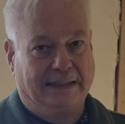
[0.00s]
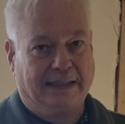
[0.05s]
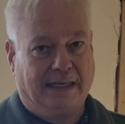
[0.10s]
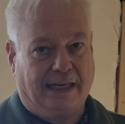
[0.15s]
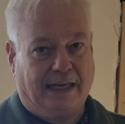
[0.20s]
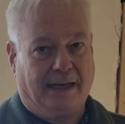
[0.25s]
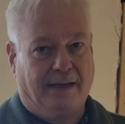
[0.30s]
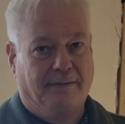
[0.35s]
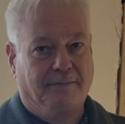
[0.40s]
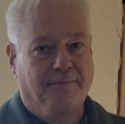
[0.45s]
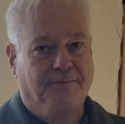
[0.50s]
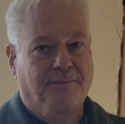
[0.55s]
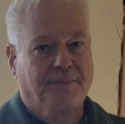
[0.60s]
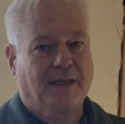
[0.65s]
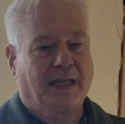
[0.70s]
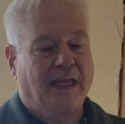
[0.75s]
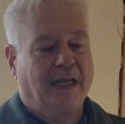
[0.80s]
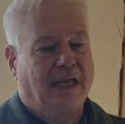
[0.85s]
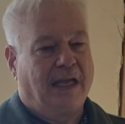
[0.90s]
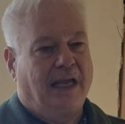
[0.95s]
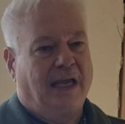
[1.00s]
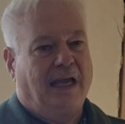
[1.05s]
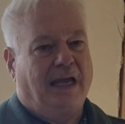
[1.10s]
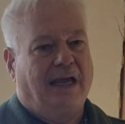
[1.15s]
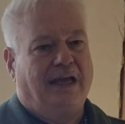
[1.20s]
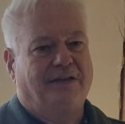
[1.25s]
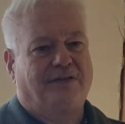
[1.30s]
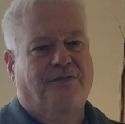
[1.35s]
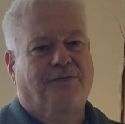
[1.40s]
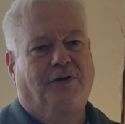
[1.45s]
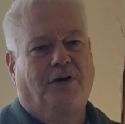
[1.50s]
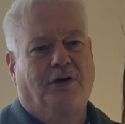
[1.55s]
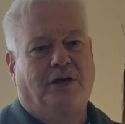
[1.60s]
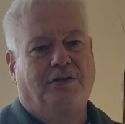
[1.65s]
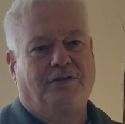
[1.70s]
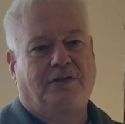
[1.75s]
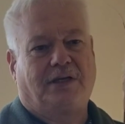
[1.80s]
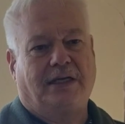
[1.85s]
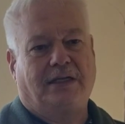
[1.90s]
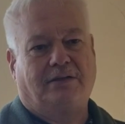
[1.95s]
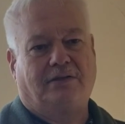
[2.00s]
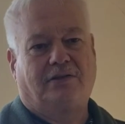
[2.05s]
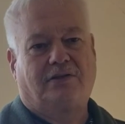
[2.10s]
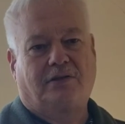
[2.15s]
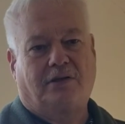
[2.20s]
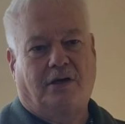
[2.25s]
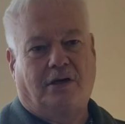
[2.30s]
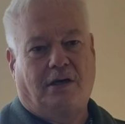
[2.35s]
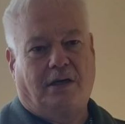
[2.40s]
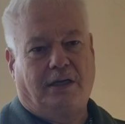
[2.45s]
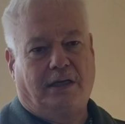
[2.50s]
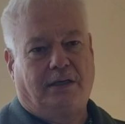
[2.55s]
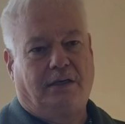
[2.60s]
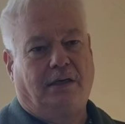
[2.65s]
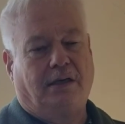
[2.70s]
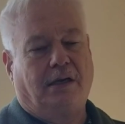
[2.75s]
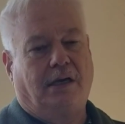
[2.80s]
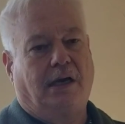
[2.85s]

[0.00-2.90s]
that. As far as getting started,